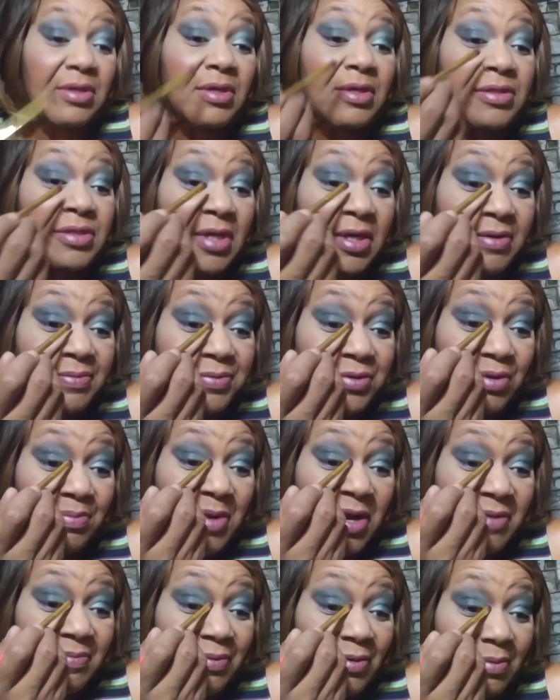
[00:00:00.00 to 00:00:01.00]
He's like, if you are
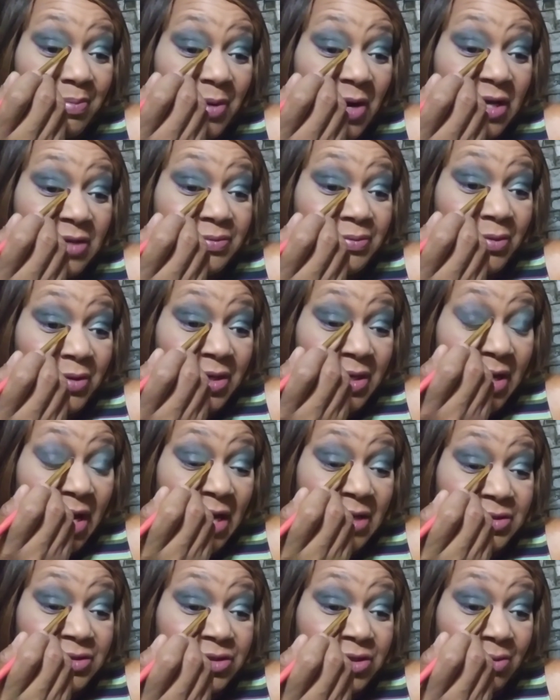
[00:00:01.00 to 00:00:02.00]
paying full price for it,
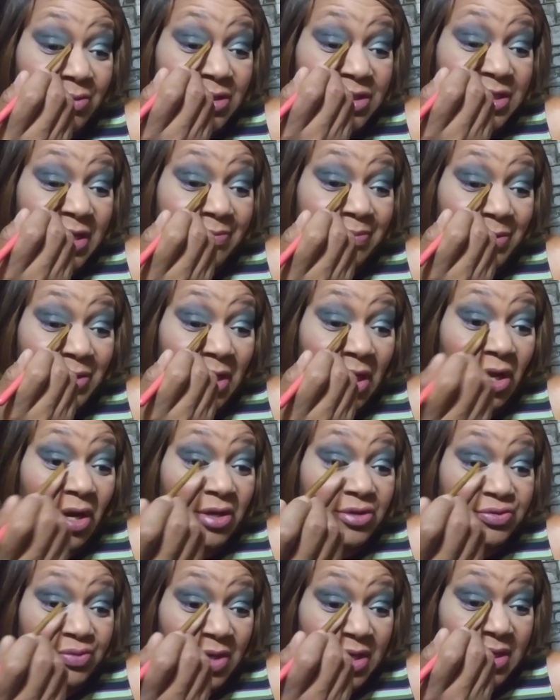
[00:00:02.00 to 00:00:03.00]
I still would say for the
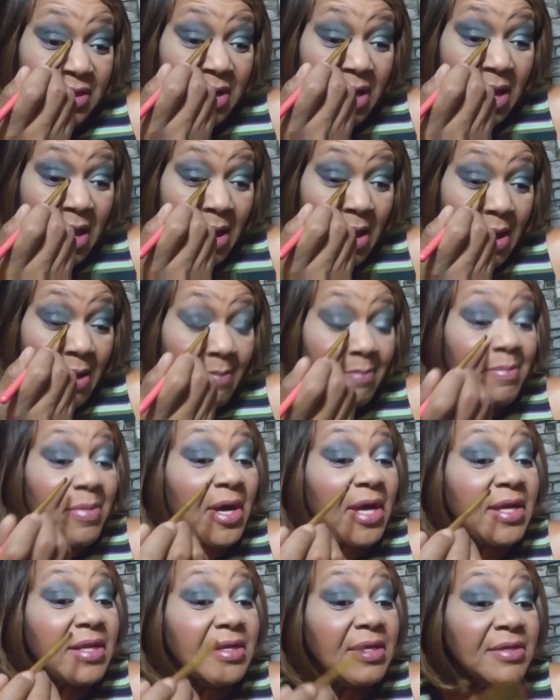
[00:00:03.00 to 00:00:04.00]
large one,
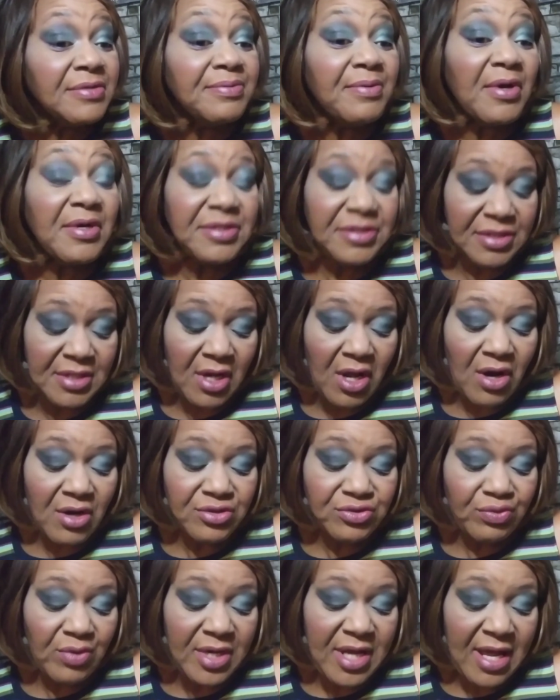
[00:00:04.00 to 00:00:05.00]
but as far as the
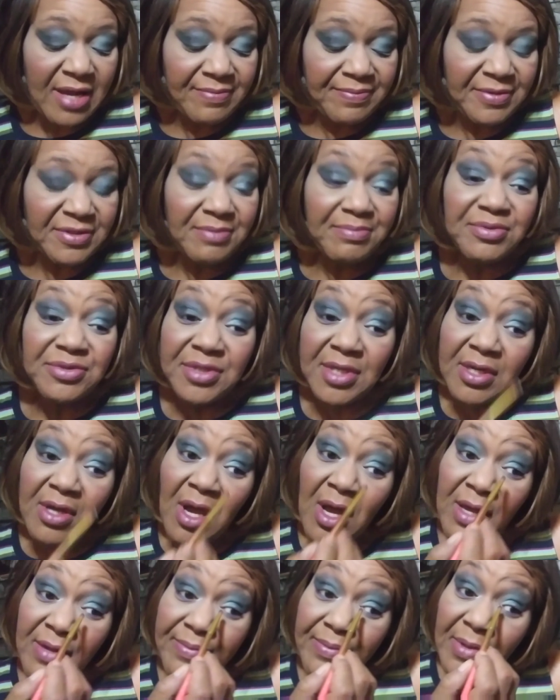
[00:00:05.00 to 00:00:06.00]
large one at fifty percent
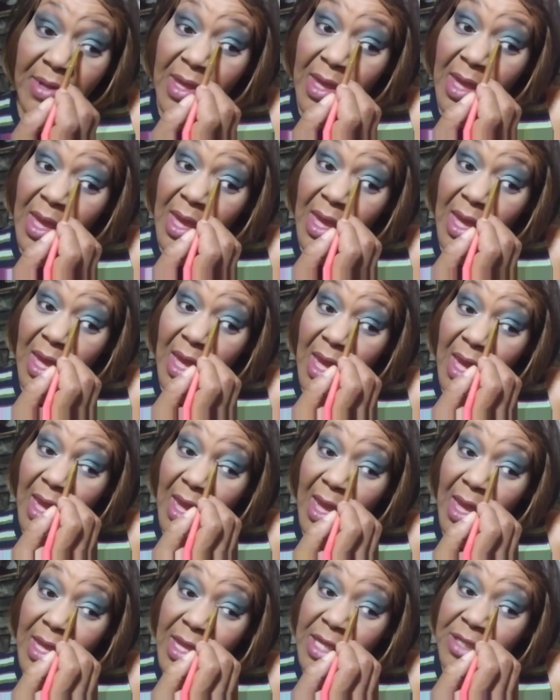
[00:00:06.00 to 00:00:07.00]
off,
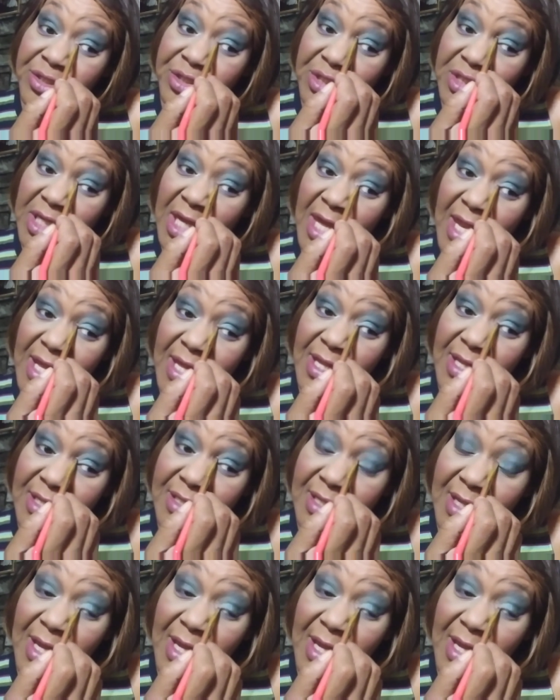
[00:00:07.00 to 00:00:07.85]
you should get it.